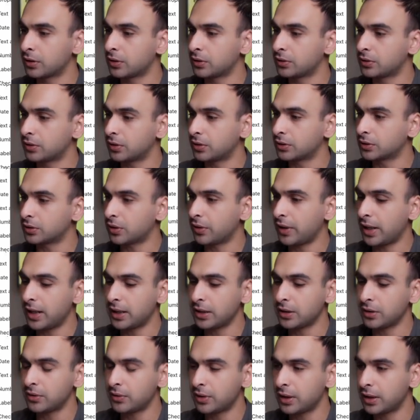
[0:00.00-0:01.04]
So let's go
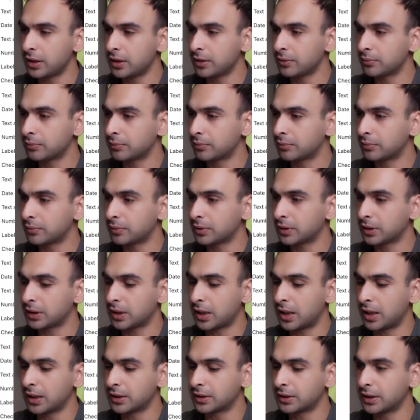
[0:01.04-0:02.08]
ahead and create it.
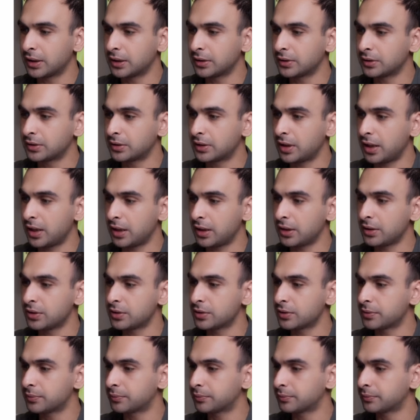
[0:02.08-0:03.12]
Content
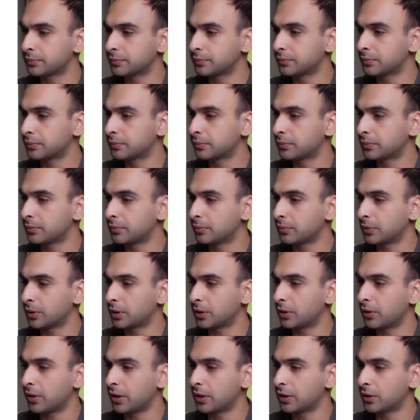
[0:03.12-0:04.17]
stage. I'm
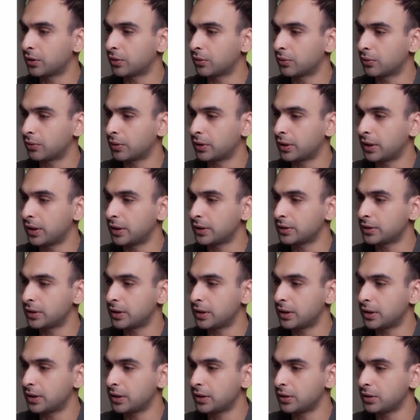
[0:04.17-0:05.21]
going to go ahead and create
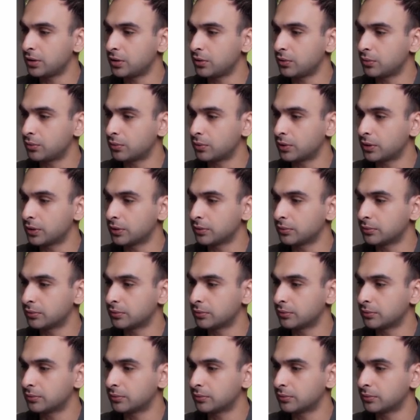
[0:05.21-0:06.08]
a new one.